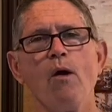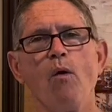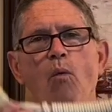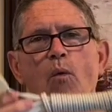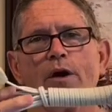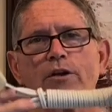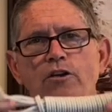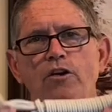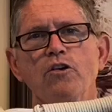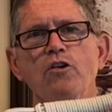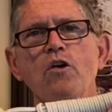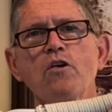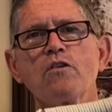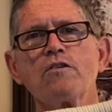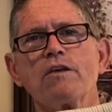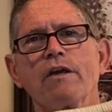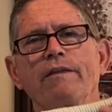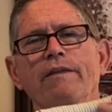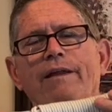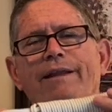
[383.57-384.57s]
When you're
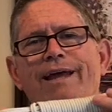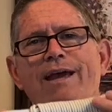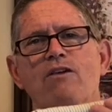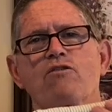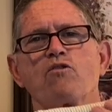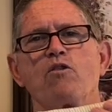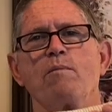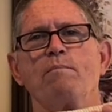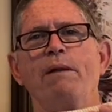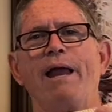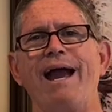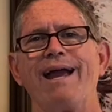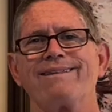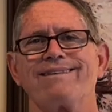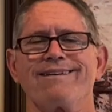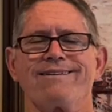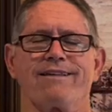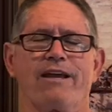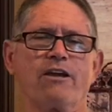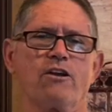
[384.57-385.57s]
using the lesser
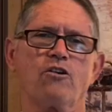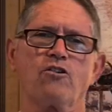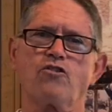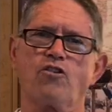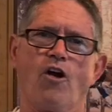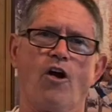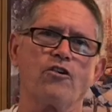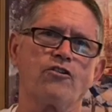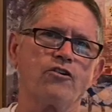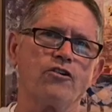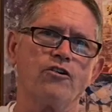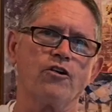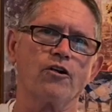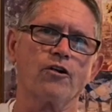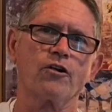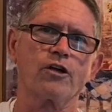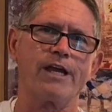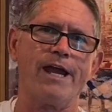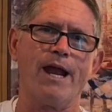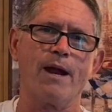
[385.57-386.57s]
appliances, like you're charging
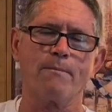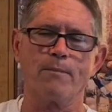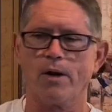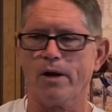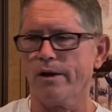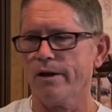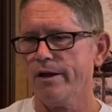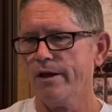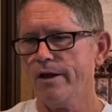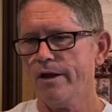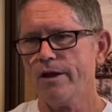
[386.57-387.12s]
your camera,